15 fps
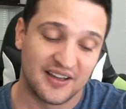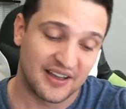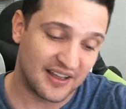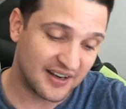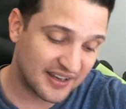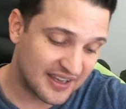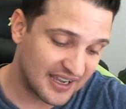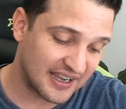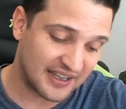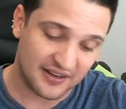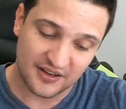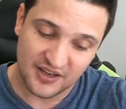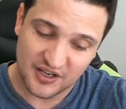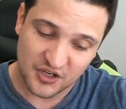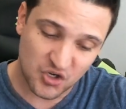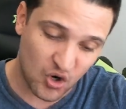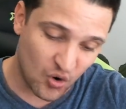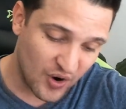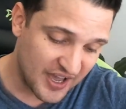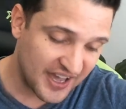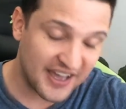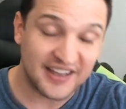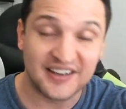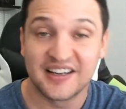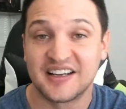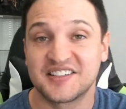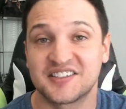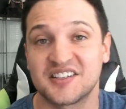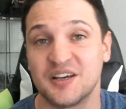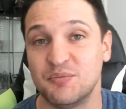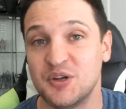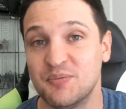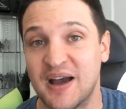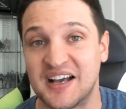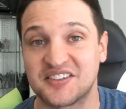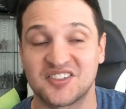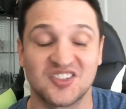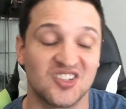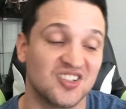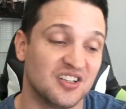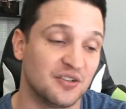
And again, go ahead, send me messages.